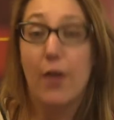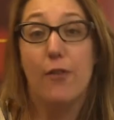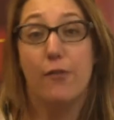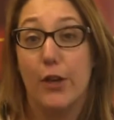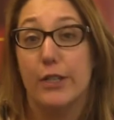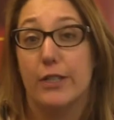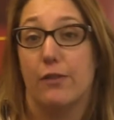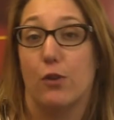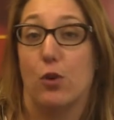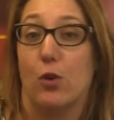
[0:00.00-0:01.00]
first
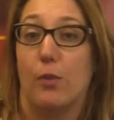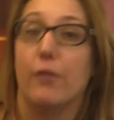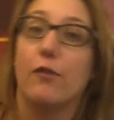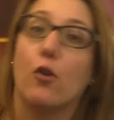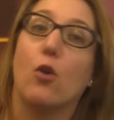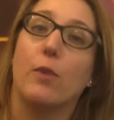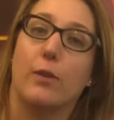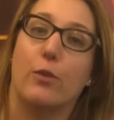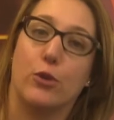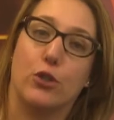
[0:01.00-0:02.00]
of all, perform an
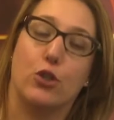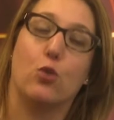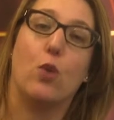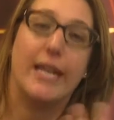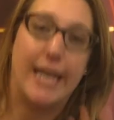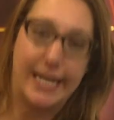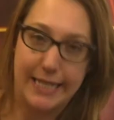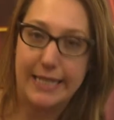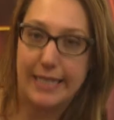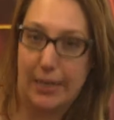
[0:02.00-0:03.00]
abortion where
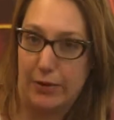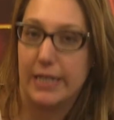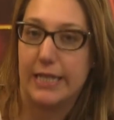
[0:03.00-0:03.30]
necessary